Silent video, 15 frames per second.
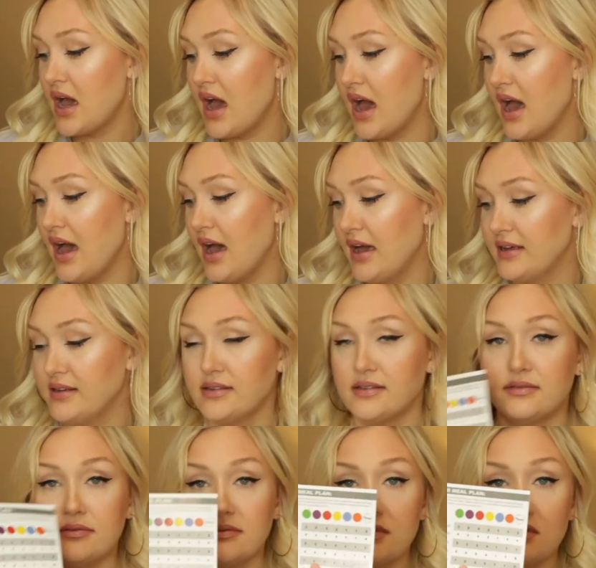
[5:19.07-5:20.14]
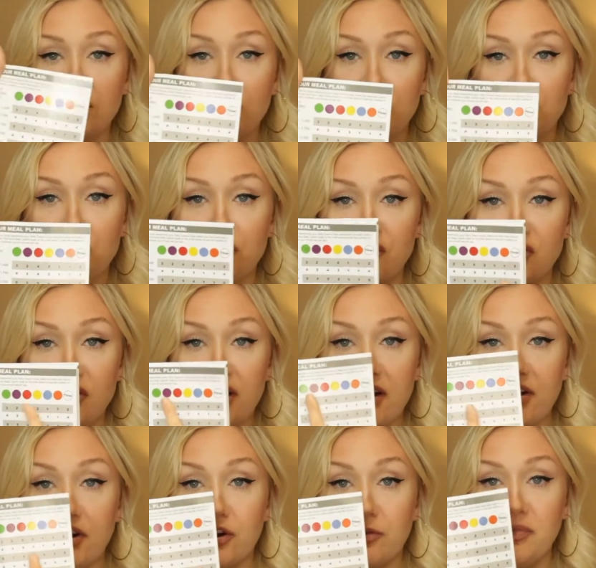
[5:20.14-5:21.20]
uh, so it shows you
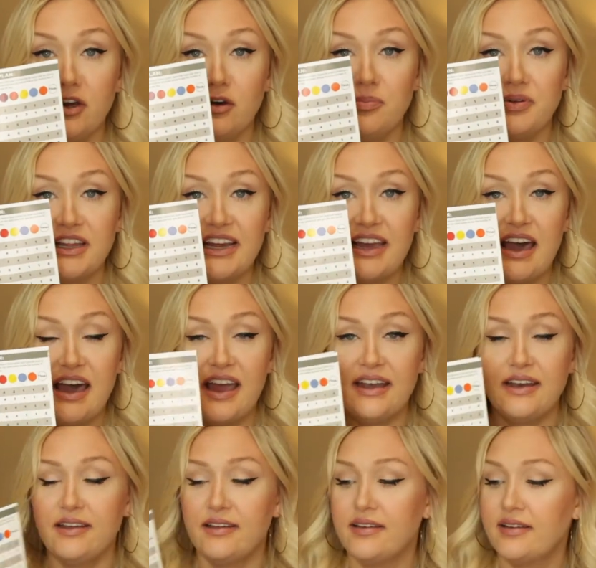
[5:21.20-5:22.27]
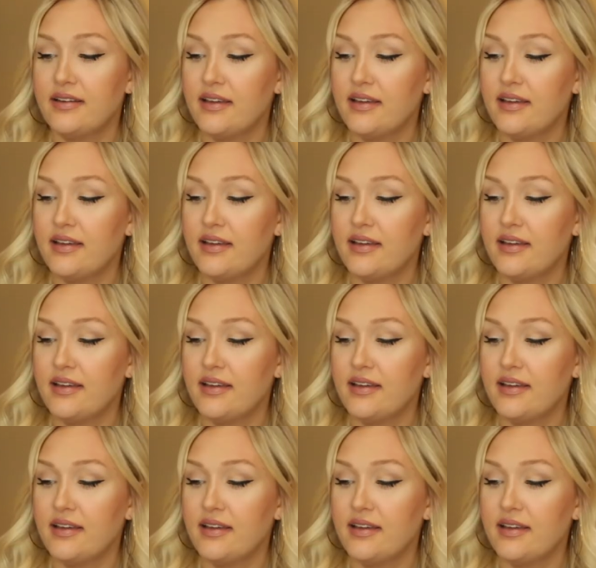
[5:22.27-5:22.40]
here your meal plan.